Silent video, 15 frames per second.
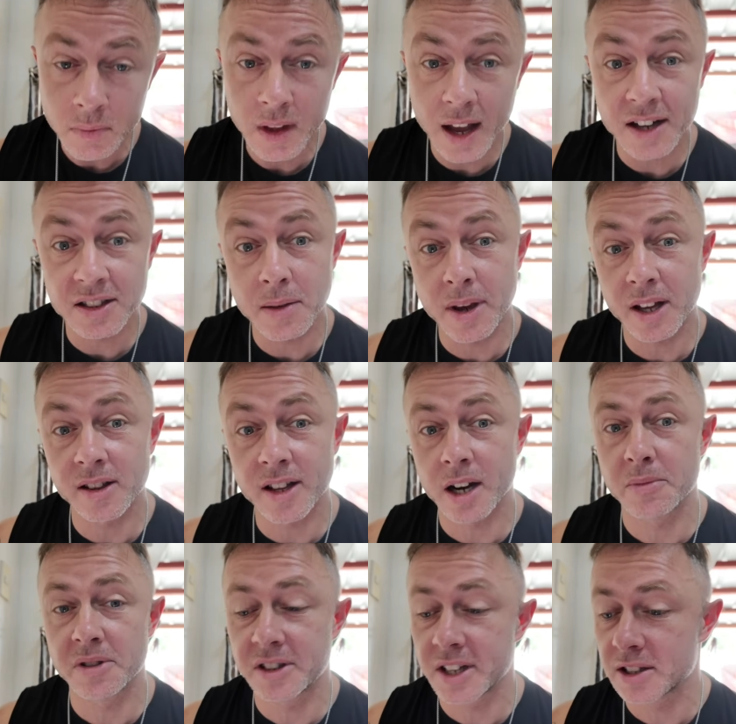Actually made a lot of
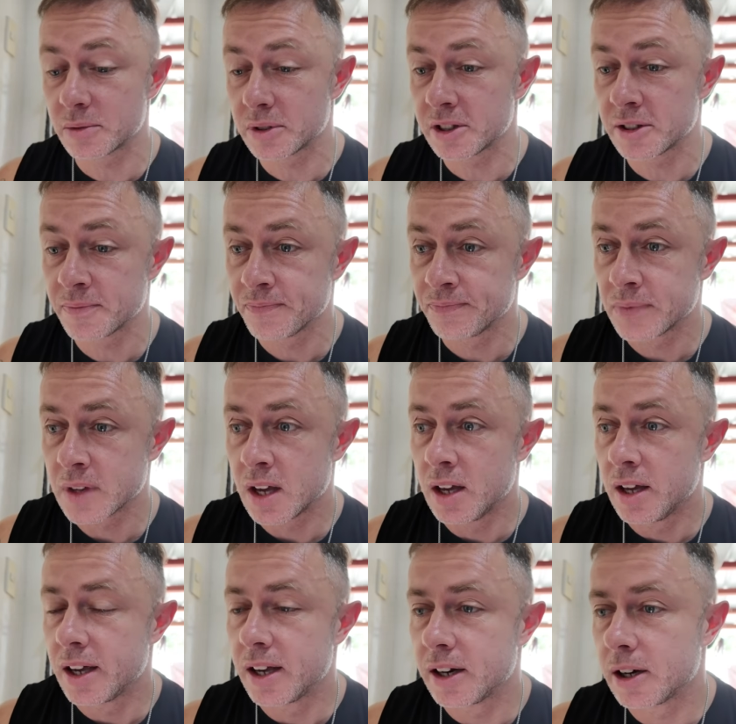mistakes with it,
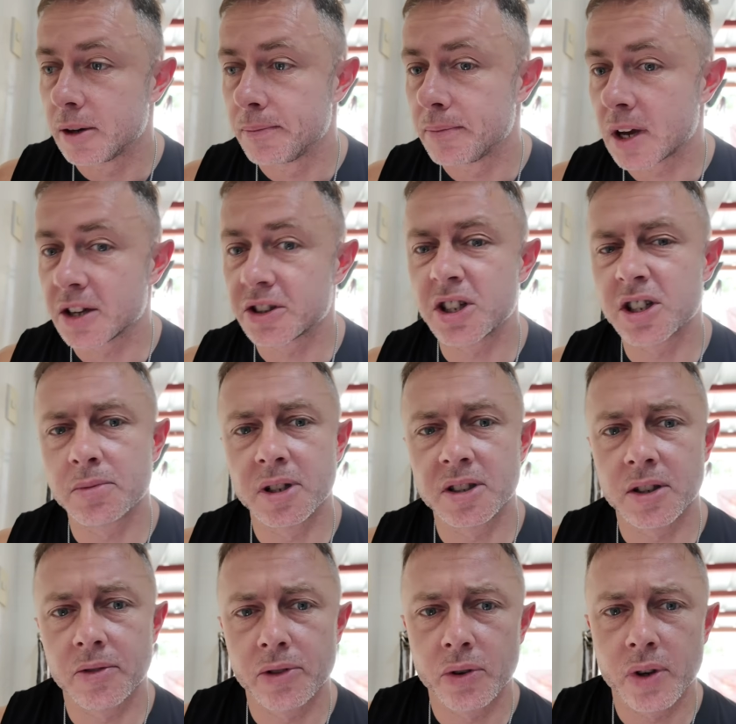and I'll share some of this
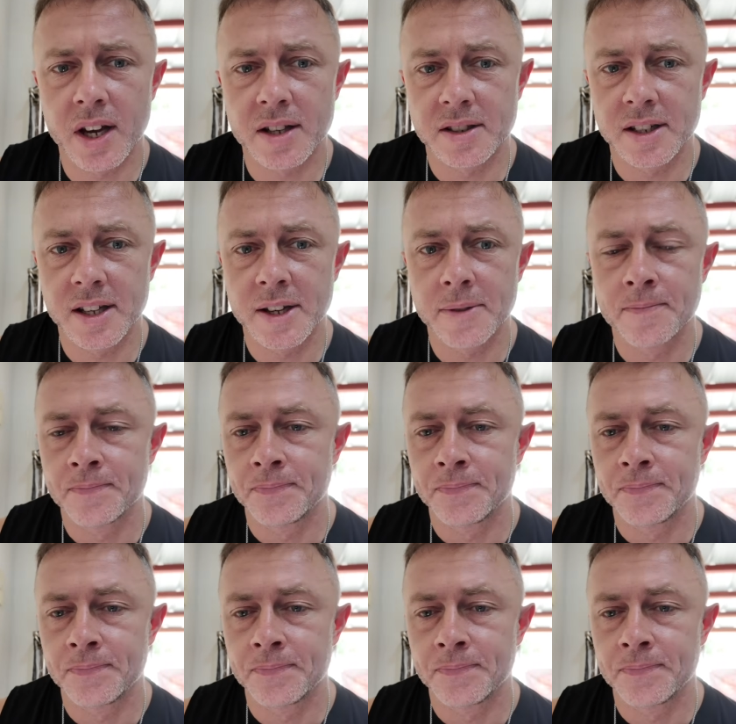stuff with you guys today.